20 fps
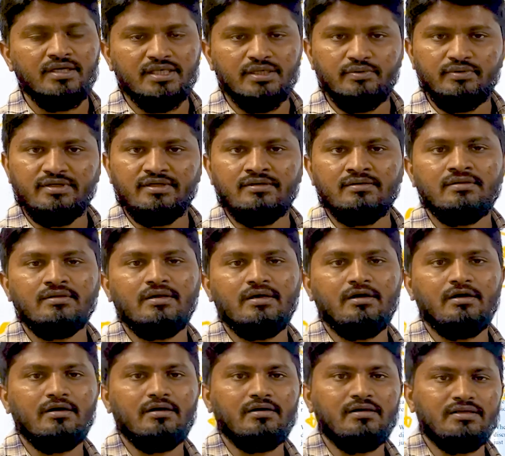Even in
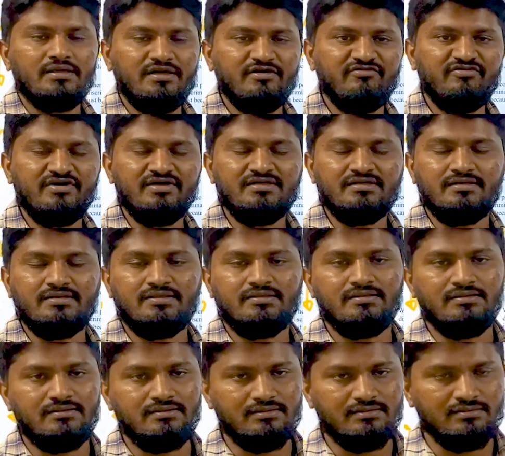different
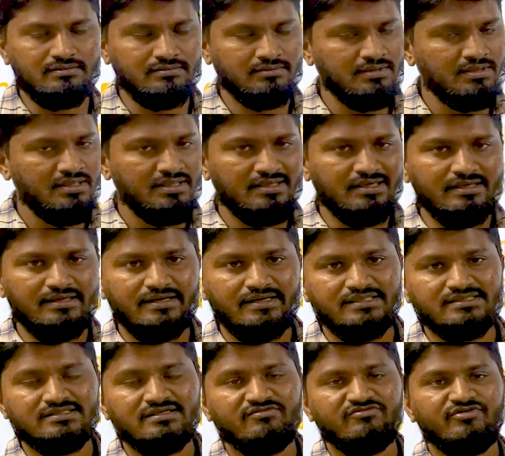
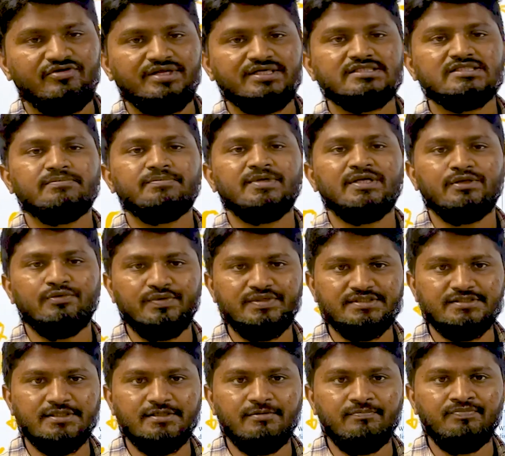countries, for example
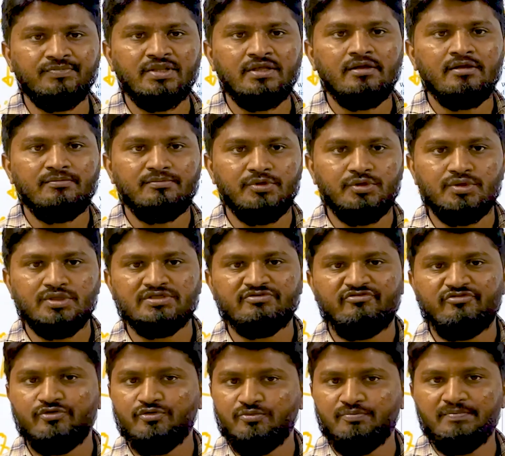USA, because
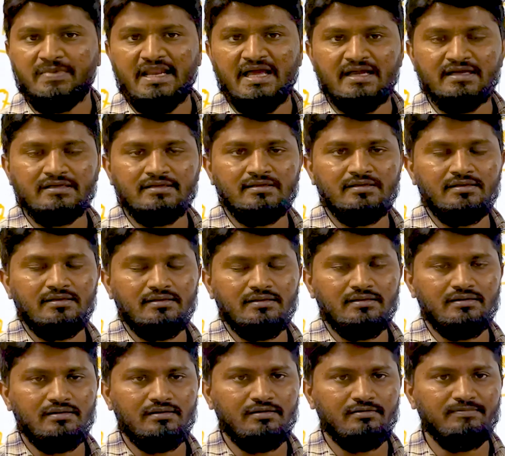few
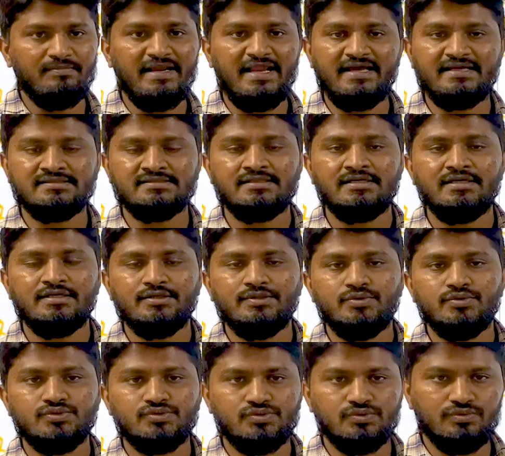blacks
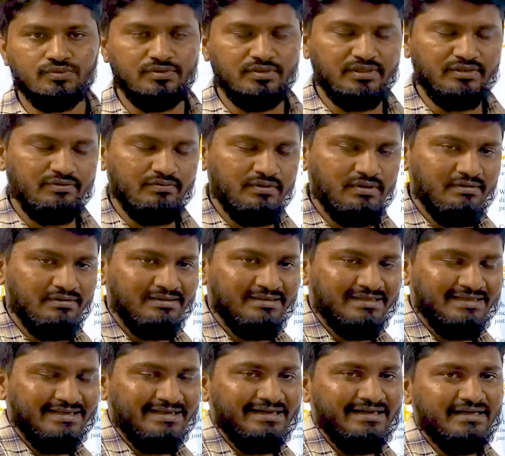used to
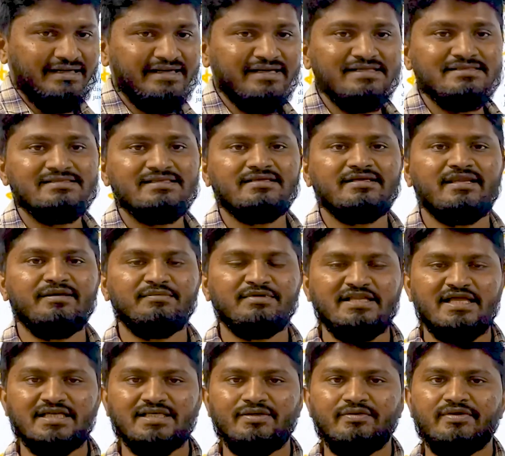indulge in criminal
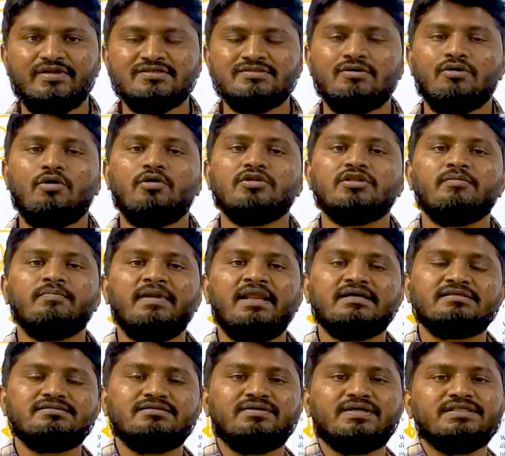activities, all the
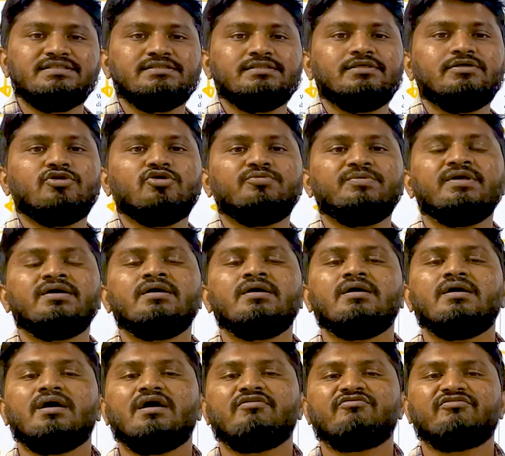blacks are considered to be
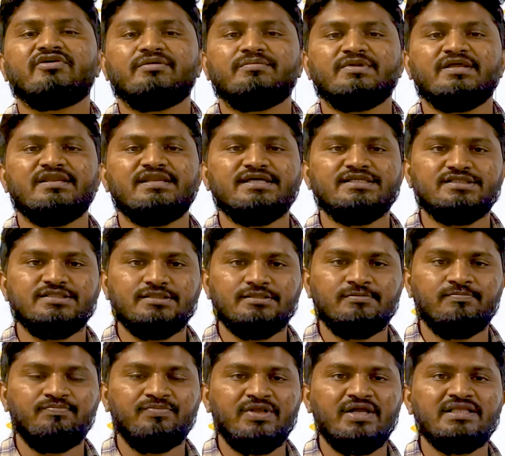of criminal nature,
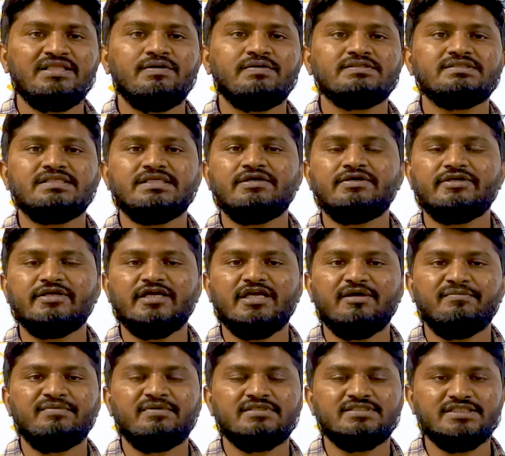and they are
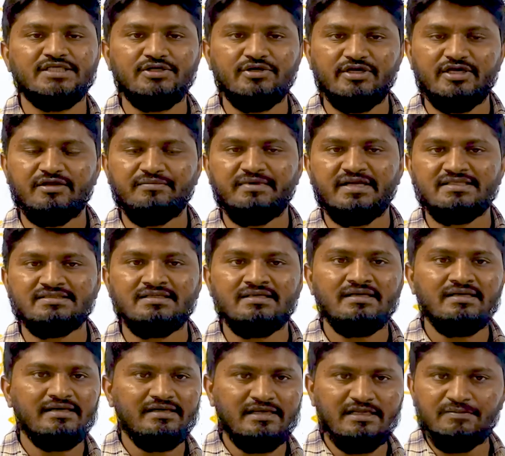stereotyped as
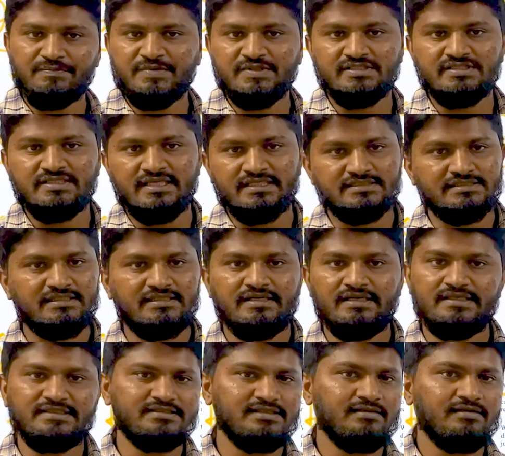rapists, etc.,
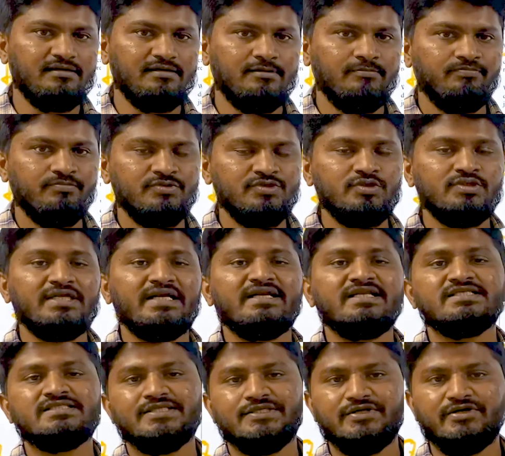etc. So that
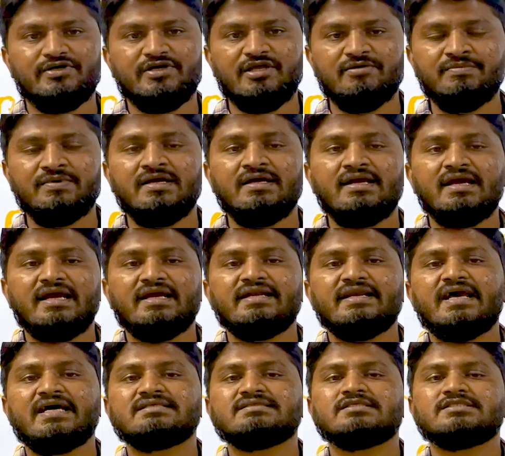is stereotype, and
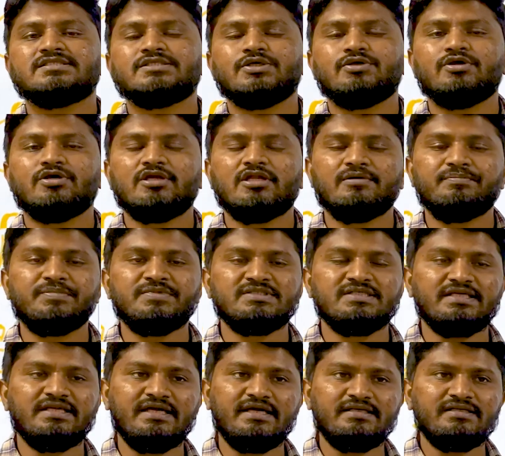as the stereotype is
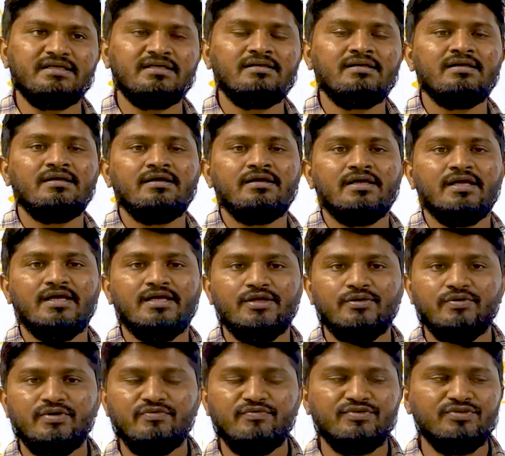created, and
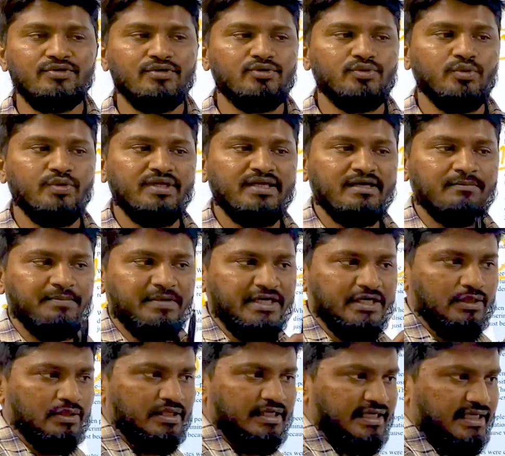even without knowing a
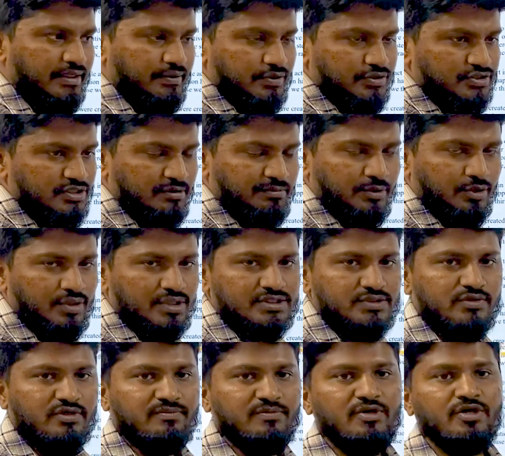particular individual, because
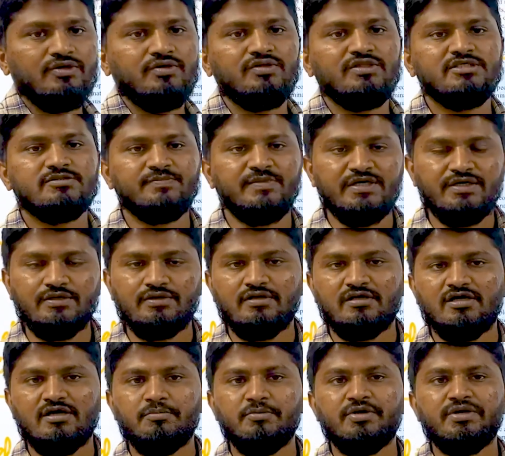you are belonging to this particular
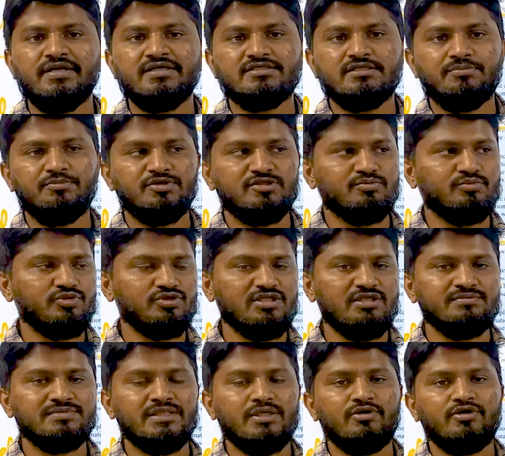community, suppose
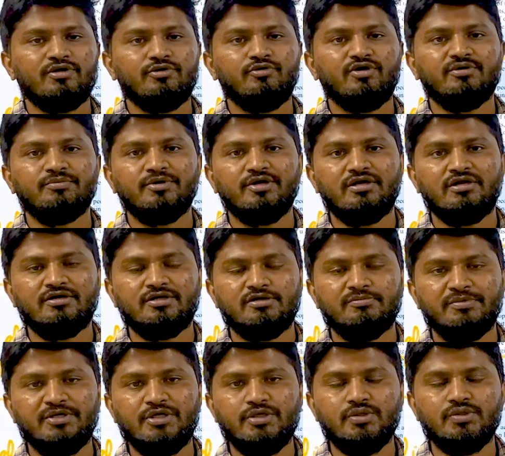Muslims, or you are belonging to
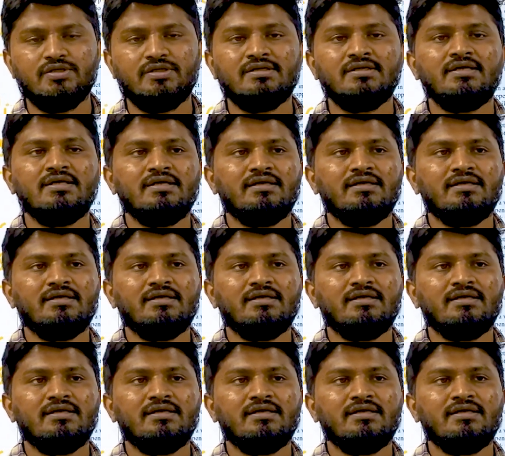particular